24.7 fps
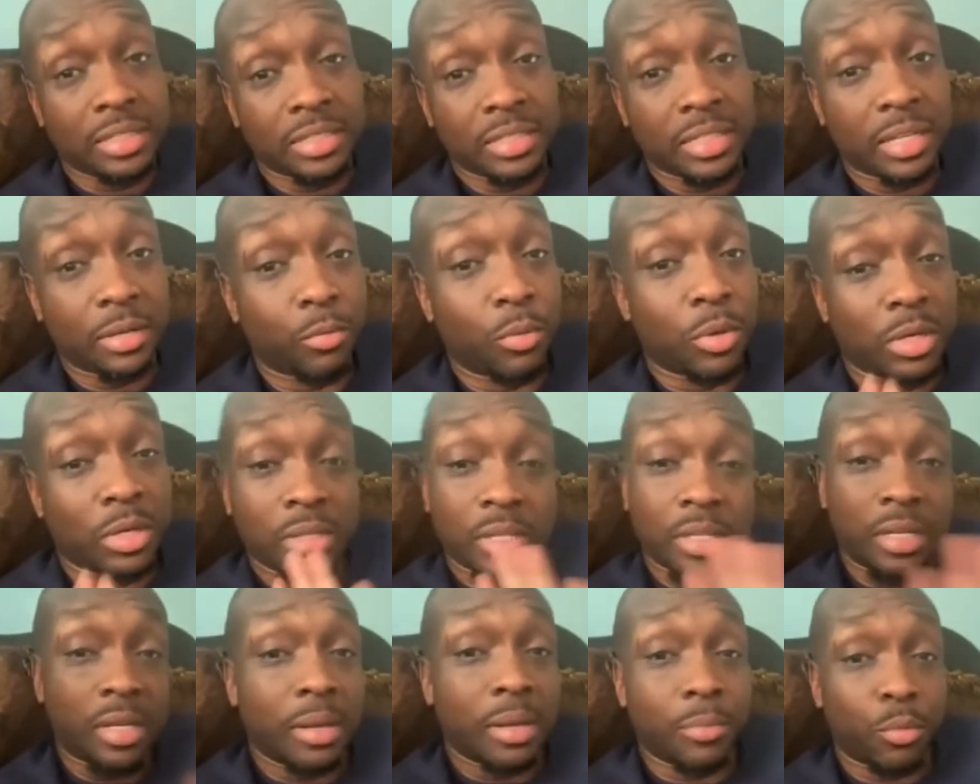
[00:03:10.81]
It's like one of
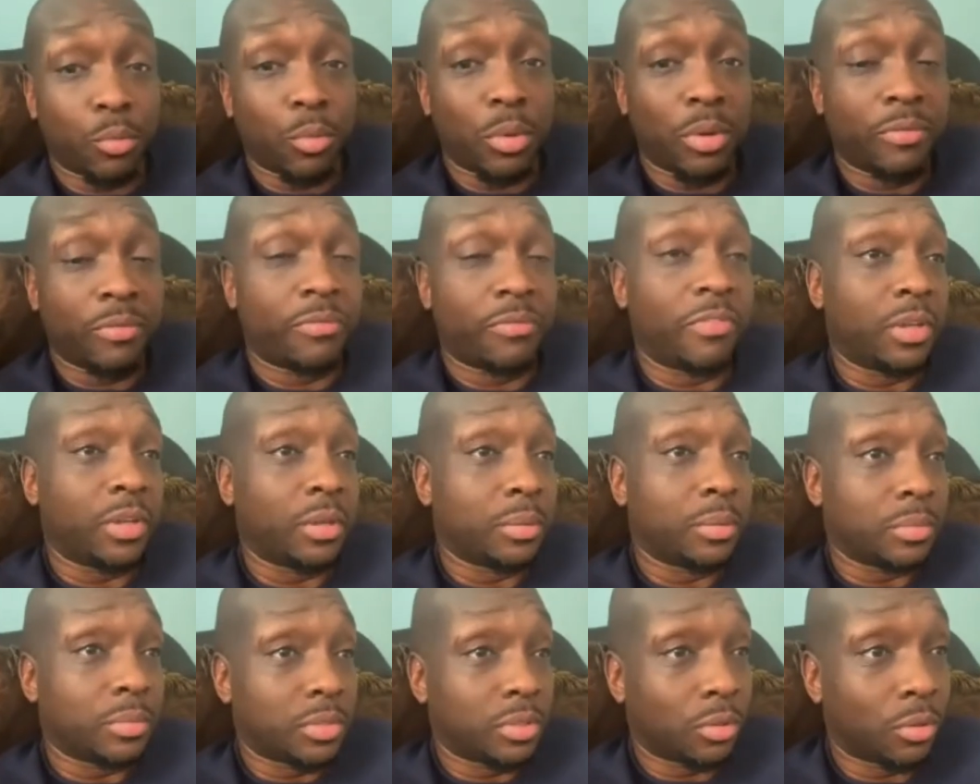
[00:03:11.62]
the number one
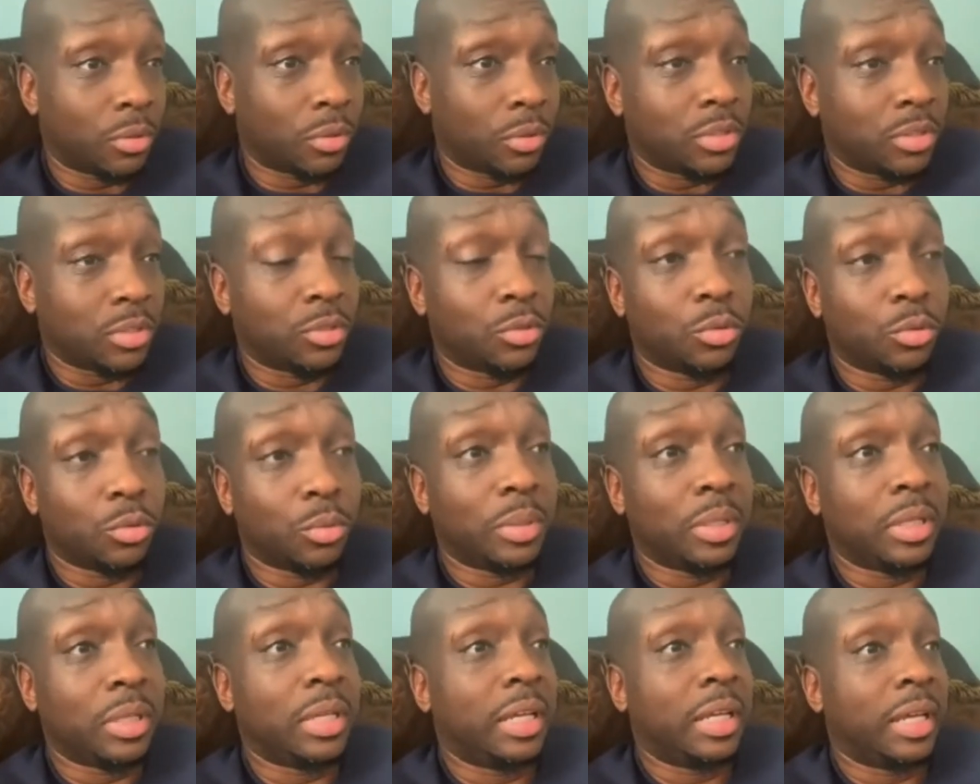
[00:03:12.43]
films on
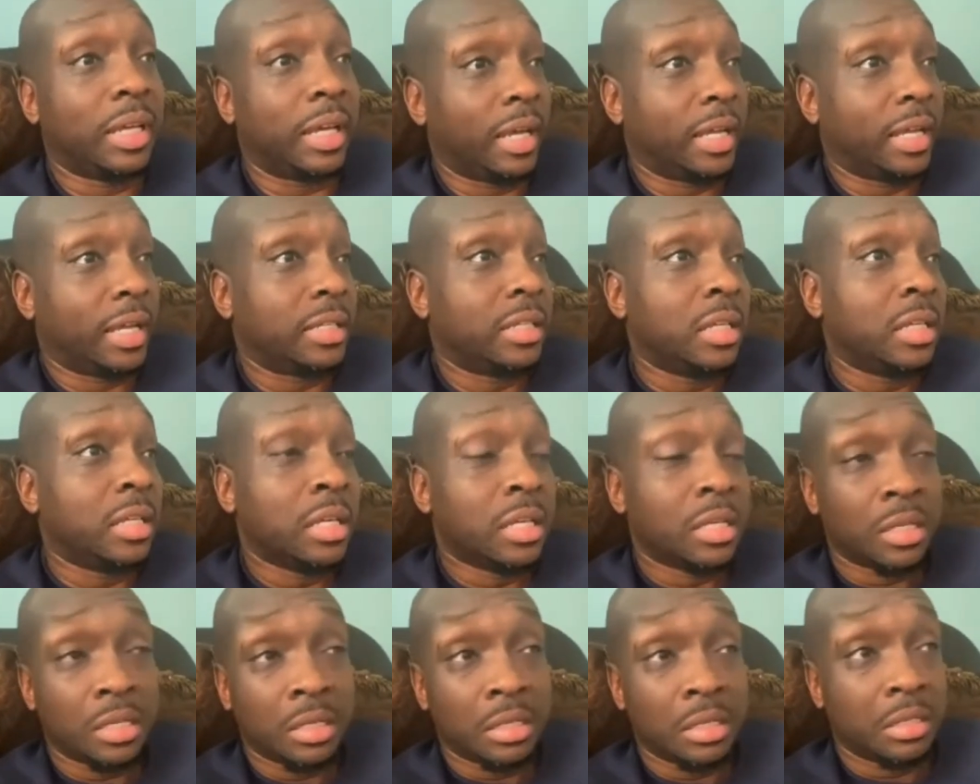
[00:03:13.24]
Tubi, and
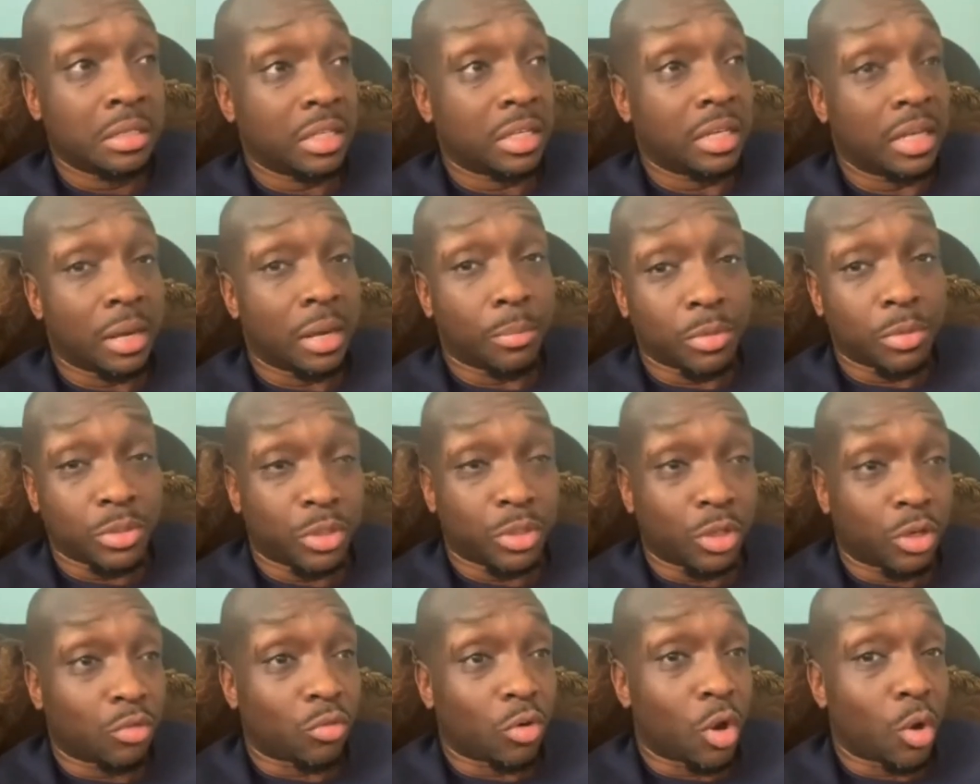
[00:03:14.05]
the numbers
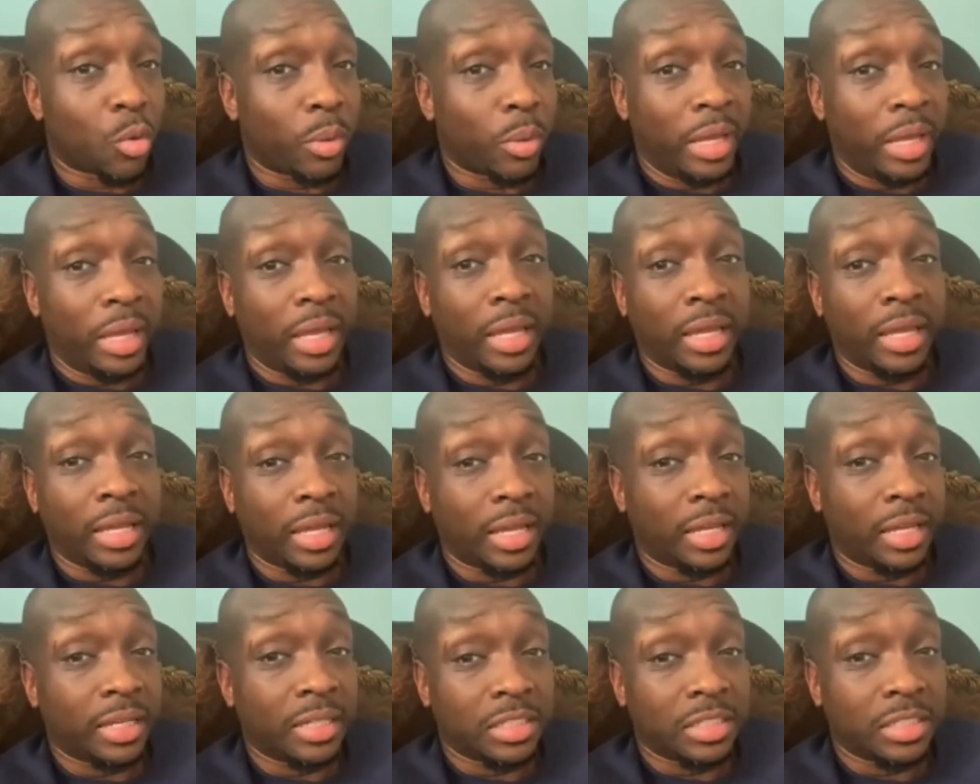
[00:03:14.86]
are growing,
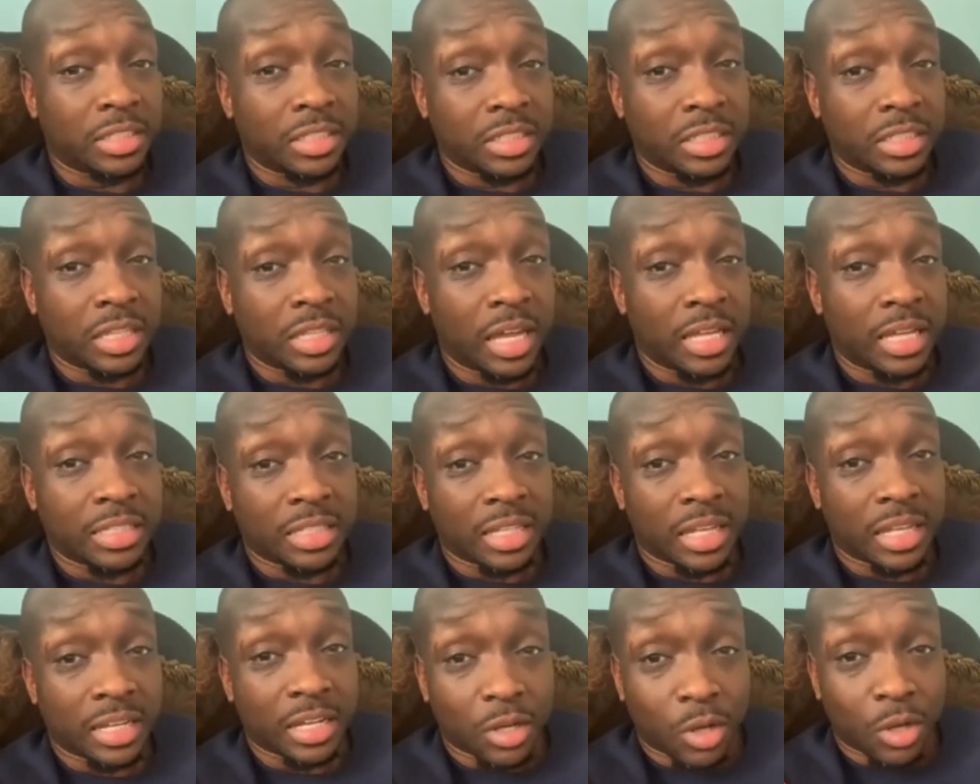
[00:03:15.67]
and it's just
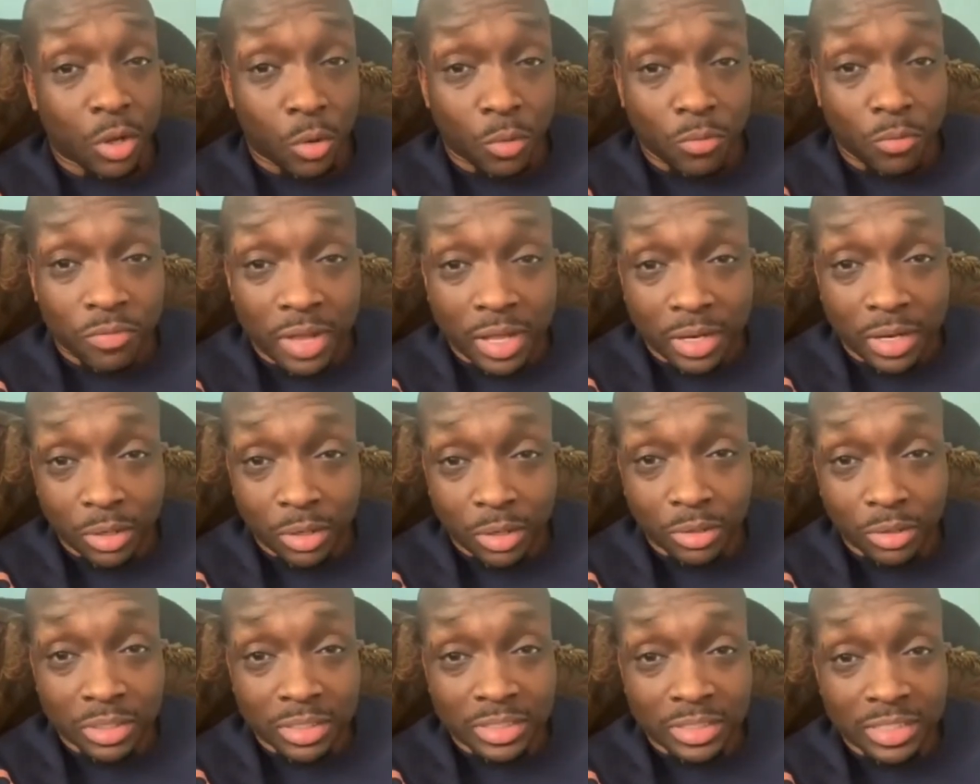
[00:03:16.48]
like a cult follow. Oh,
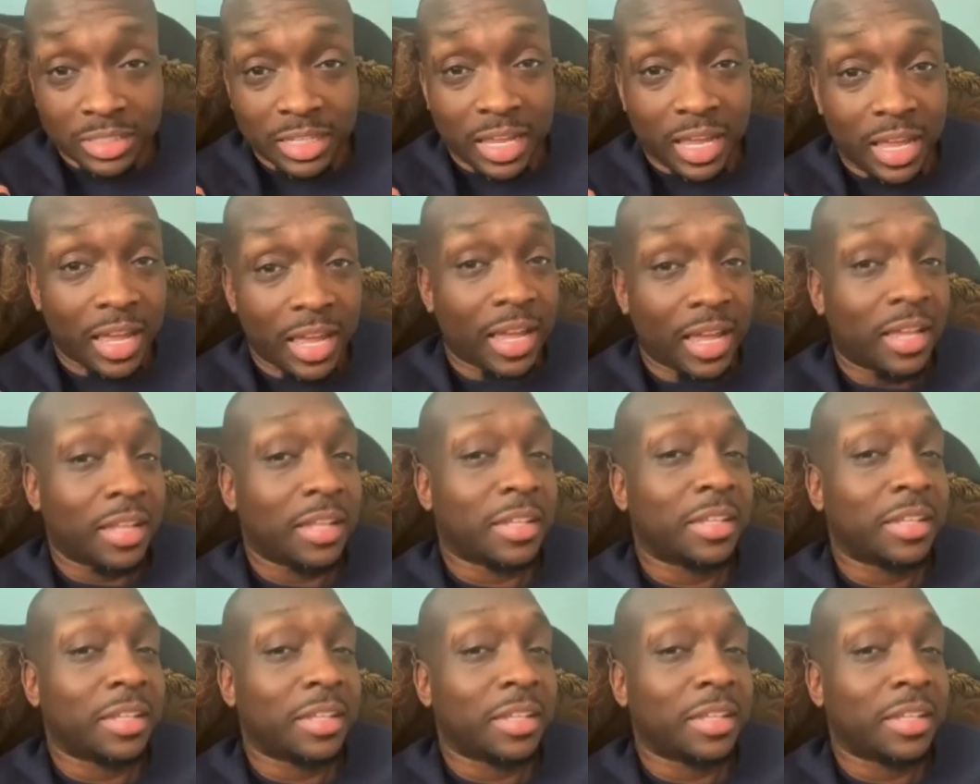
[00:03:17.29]
look at the cat!